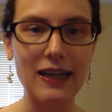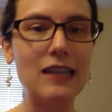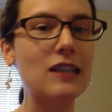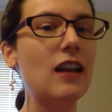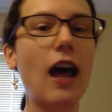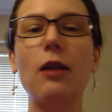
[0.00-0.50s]

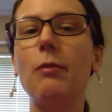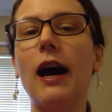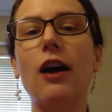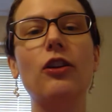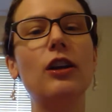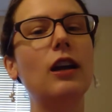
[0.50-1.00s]
It's not
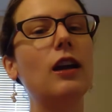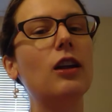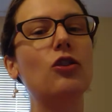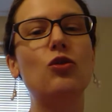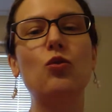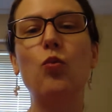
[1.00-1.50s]
about
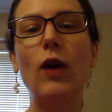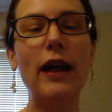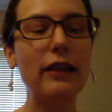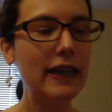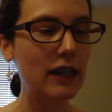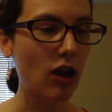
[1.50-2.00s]

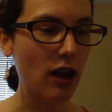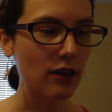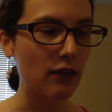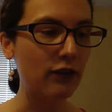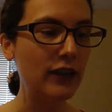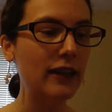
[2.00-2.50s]
dwelling on
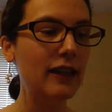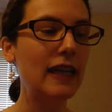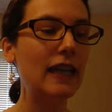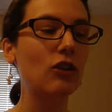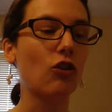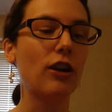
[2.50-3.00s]
the
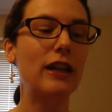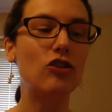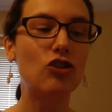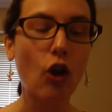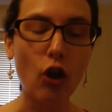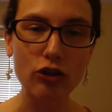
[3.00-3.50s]
feeling or
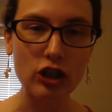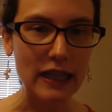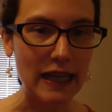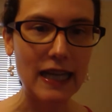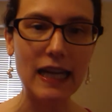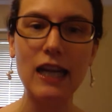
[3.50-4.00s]

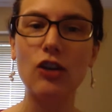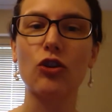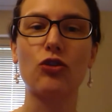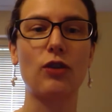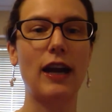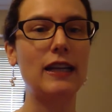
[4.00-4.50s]
indulging in it or
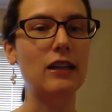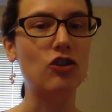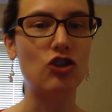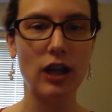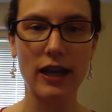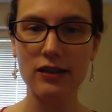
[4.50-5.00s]
trying to
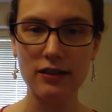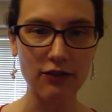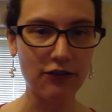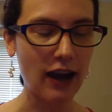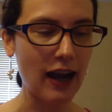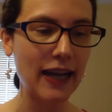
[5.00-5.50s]

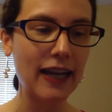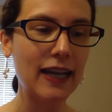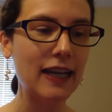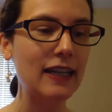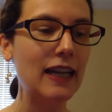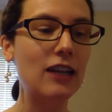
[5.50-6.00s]
justify it.